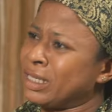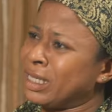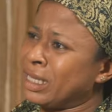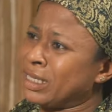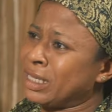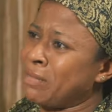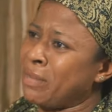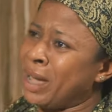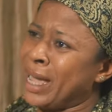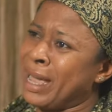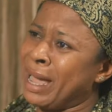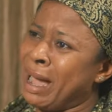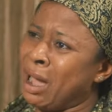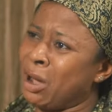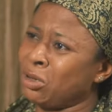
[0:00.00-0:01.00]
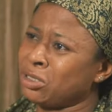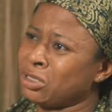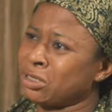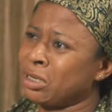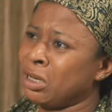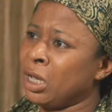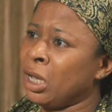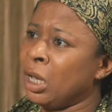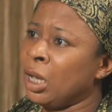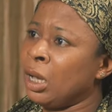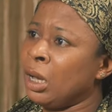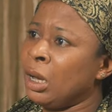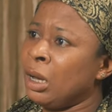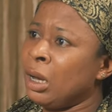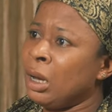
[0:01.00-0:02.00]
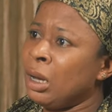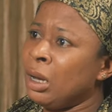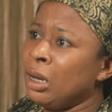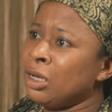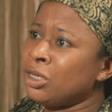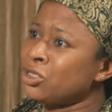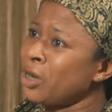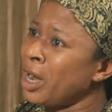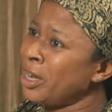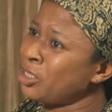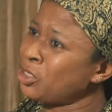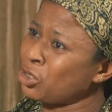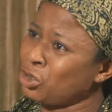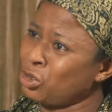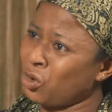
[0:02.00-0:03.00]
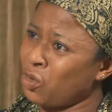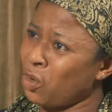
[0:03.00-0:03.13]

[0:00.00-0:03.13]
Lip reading: This is my house. I was just trying to do